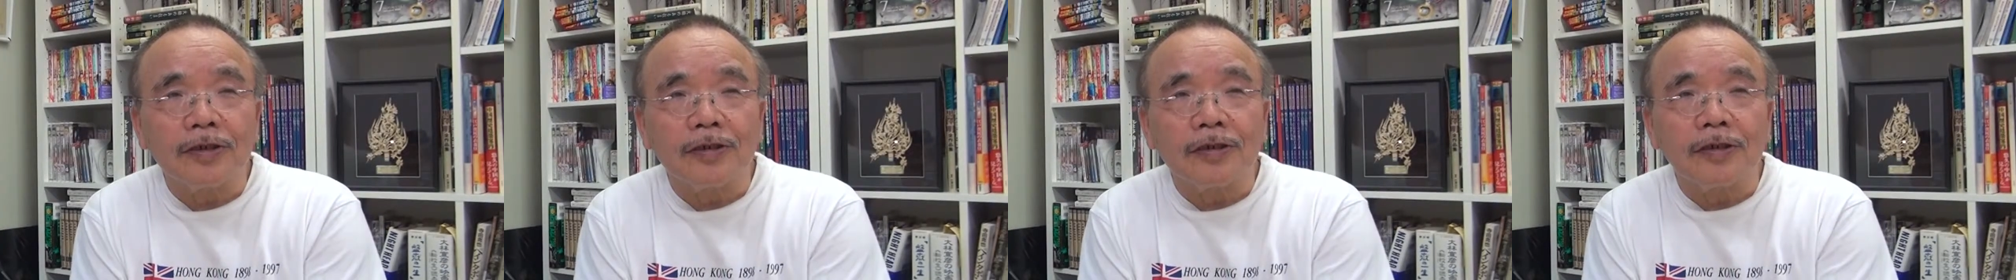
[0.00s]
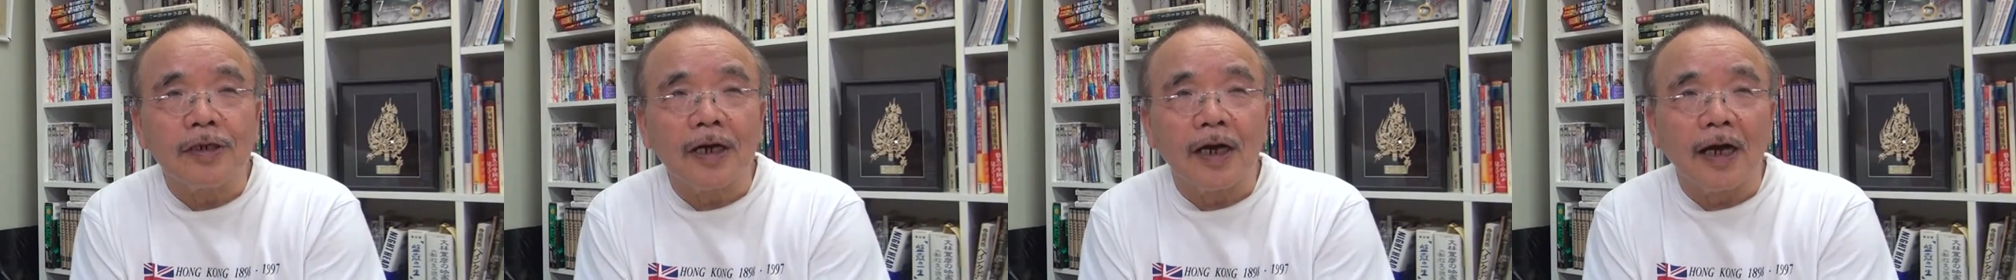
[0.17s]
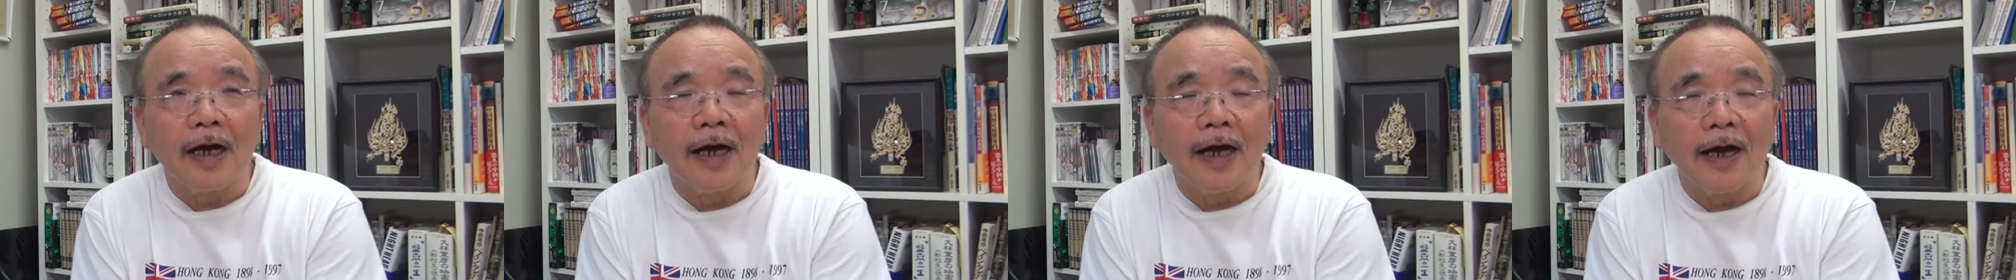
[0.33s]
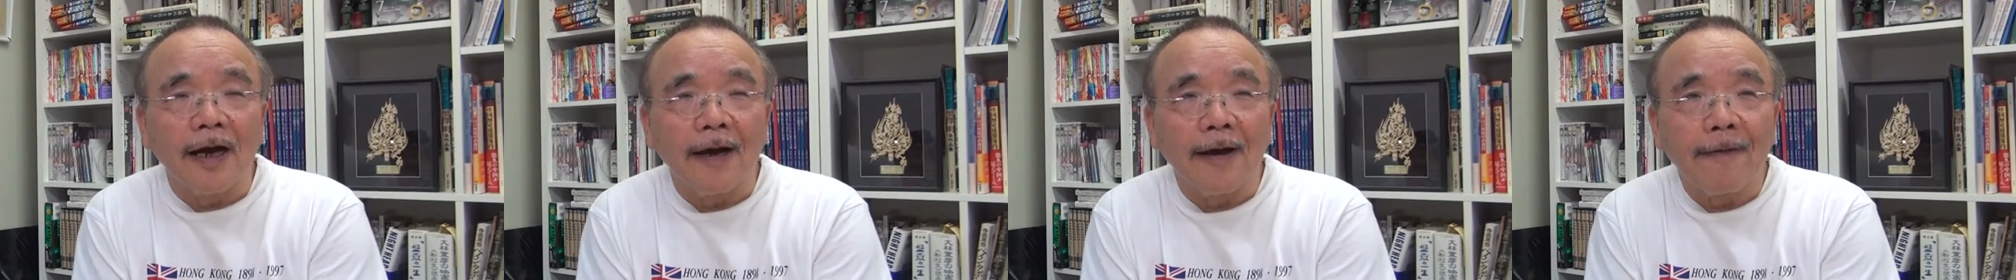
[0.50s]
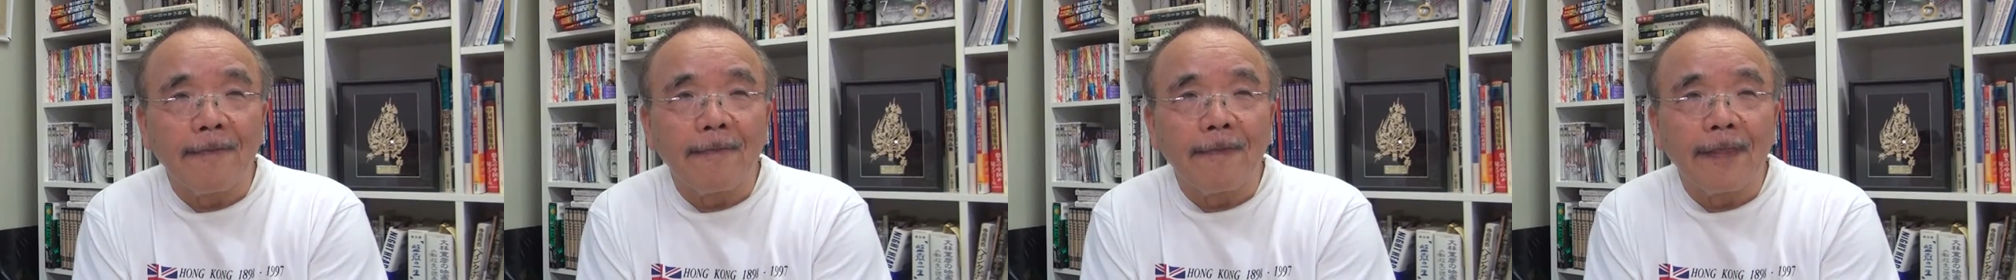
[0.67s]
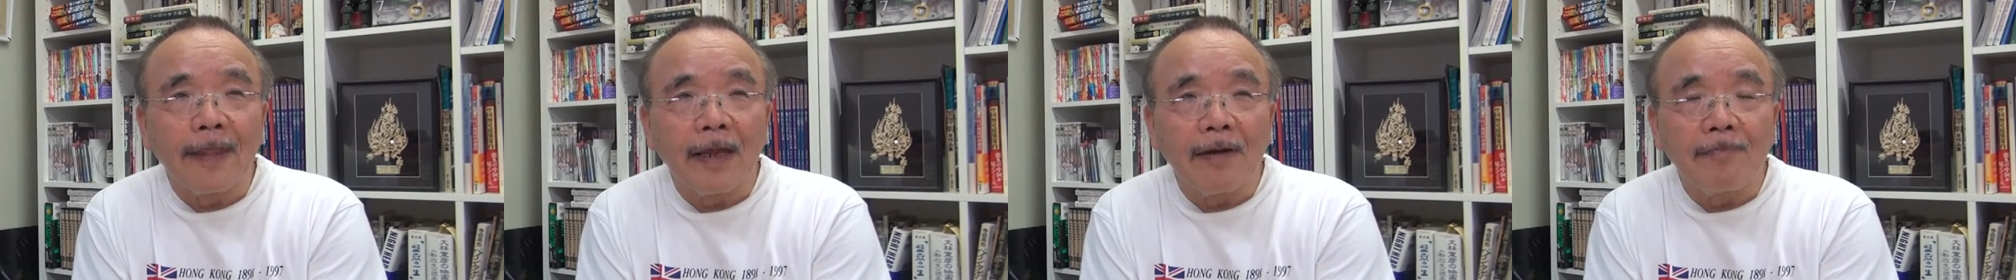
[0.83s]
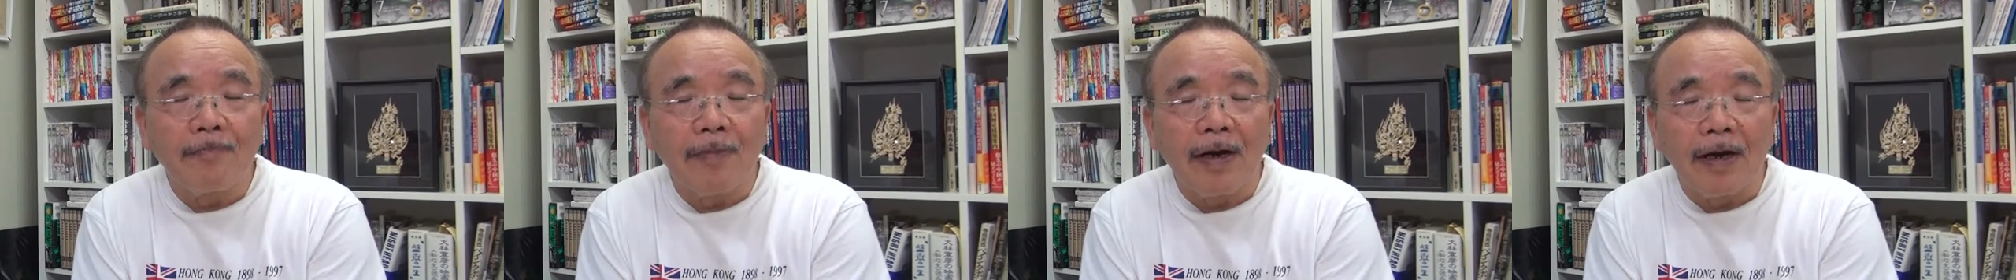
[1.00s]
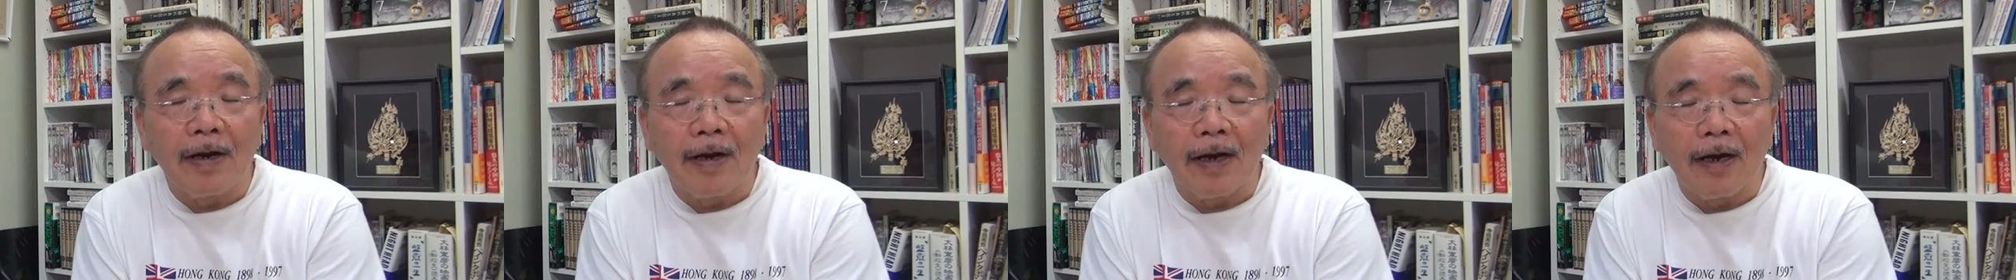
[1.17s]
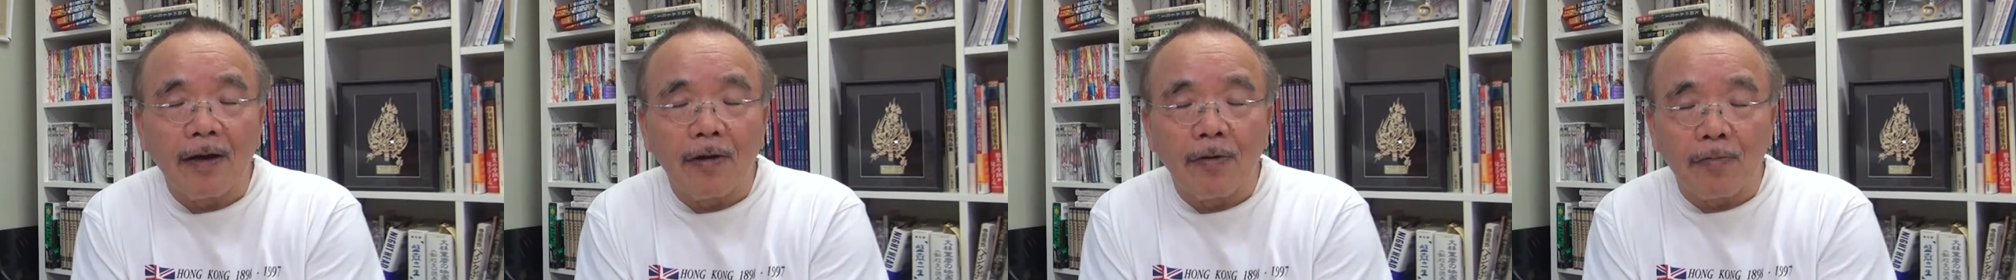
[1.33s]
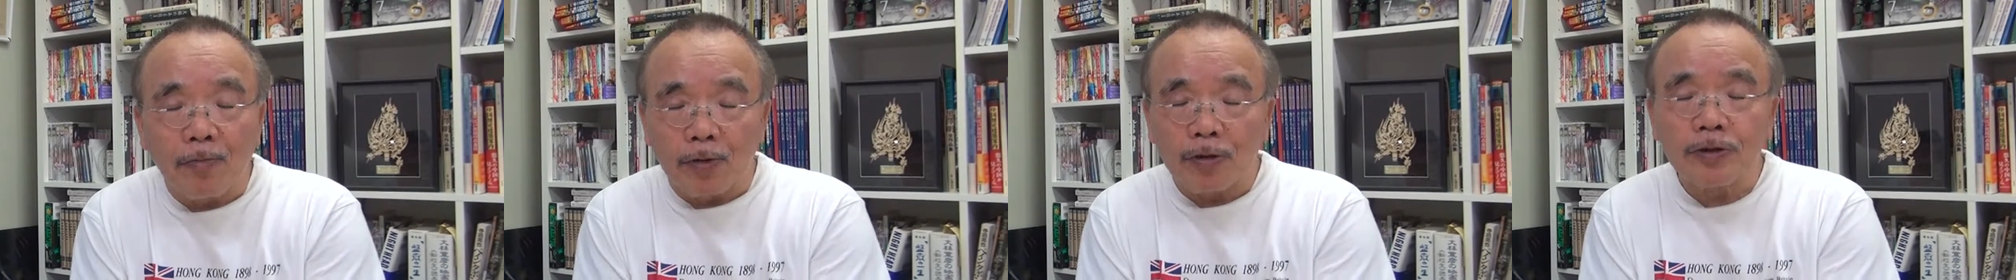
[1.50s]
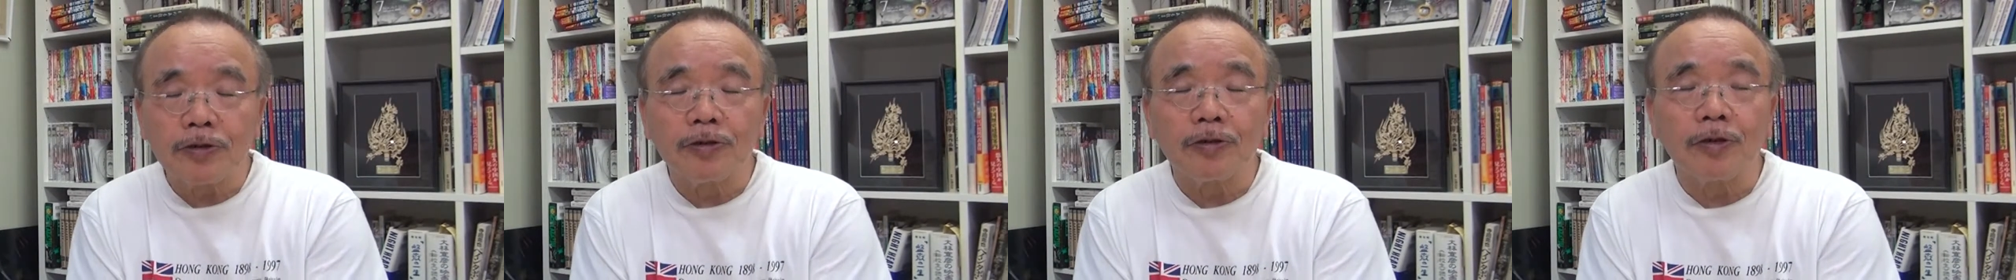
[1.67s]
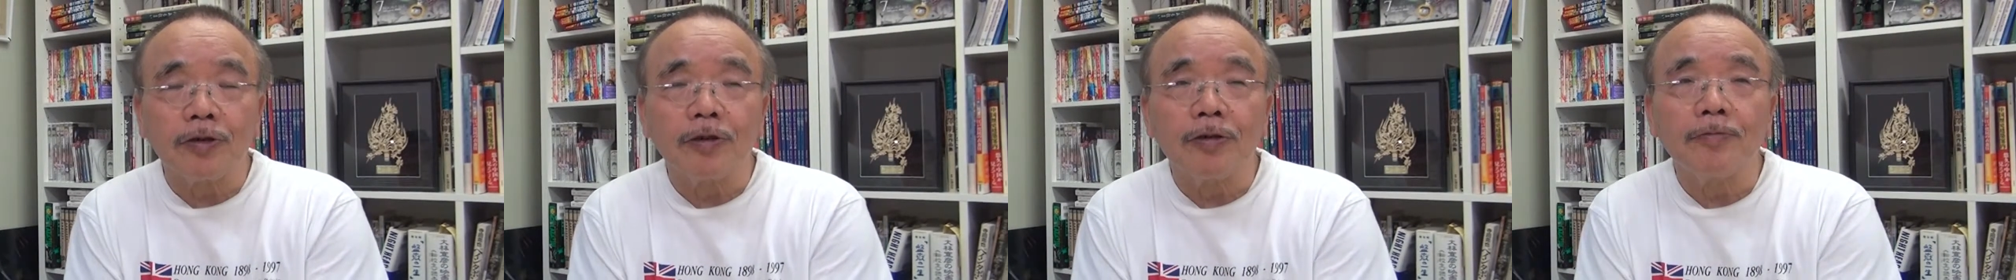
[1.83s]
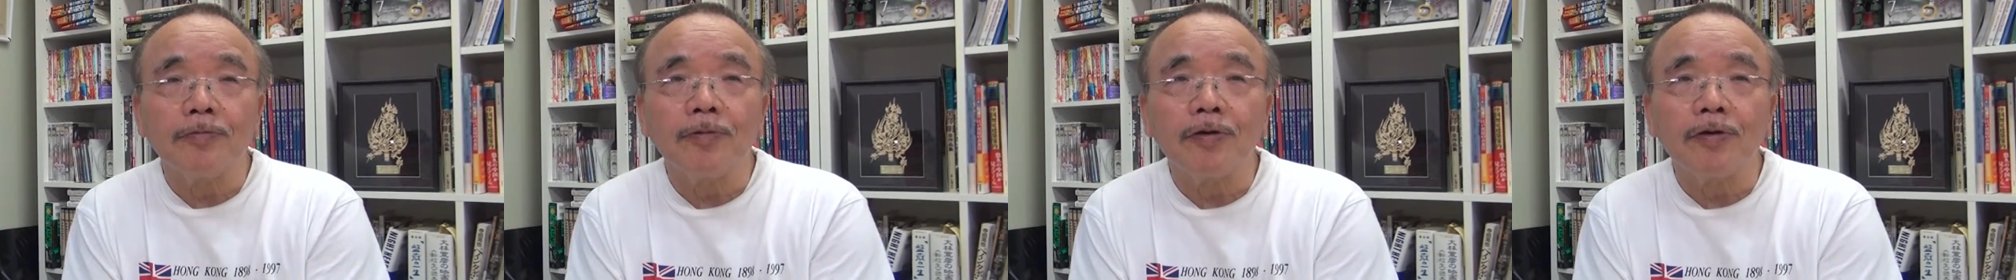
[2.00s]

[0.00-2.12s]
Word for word: A good story is an interesting